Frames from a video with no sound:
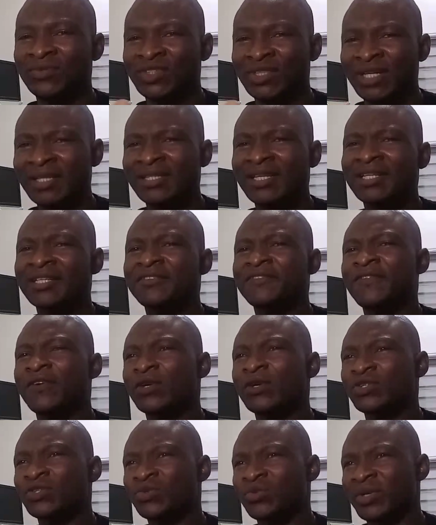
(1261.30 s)
Let's take the
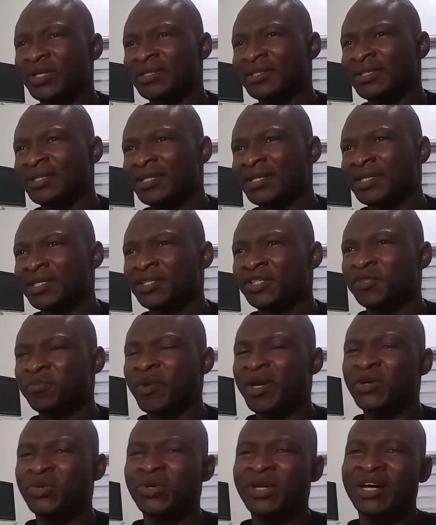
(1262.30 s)
first one,
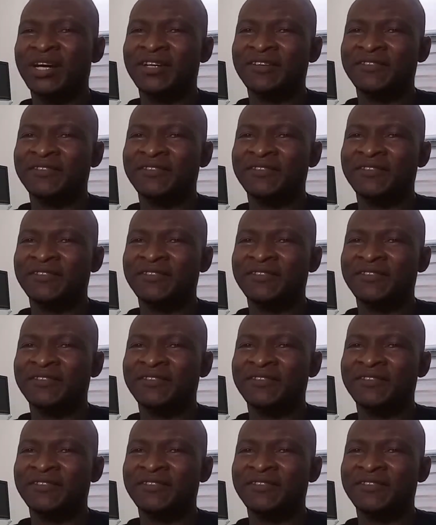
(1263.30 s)
specular